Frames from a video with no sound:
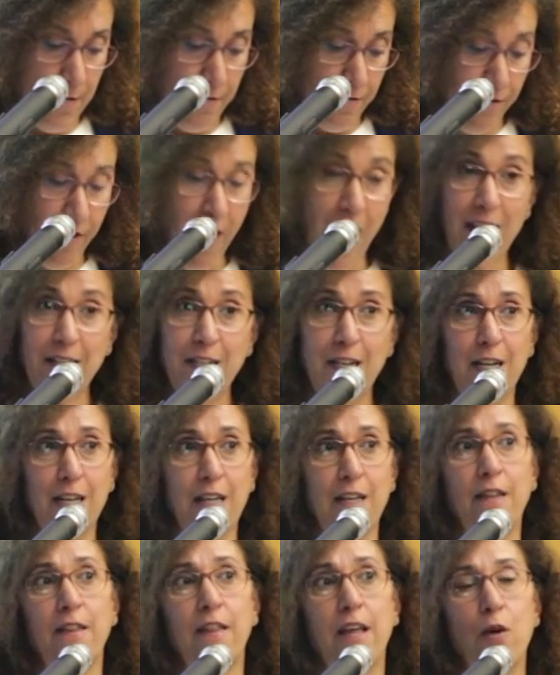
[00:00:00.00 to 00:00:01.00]

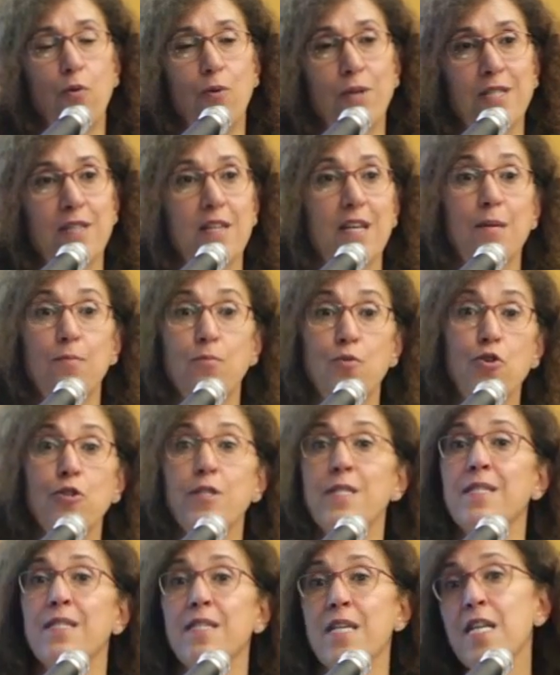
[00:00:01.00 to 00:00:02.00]
Finally, there was the
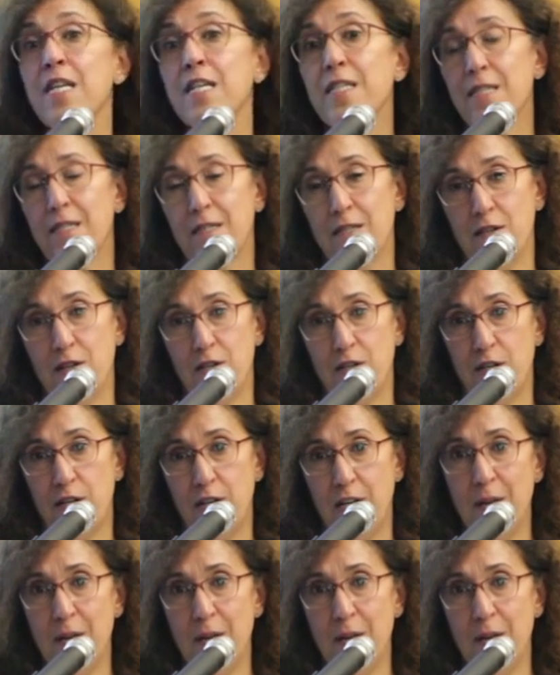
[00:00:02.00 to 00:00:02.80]
most sinister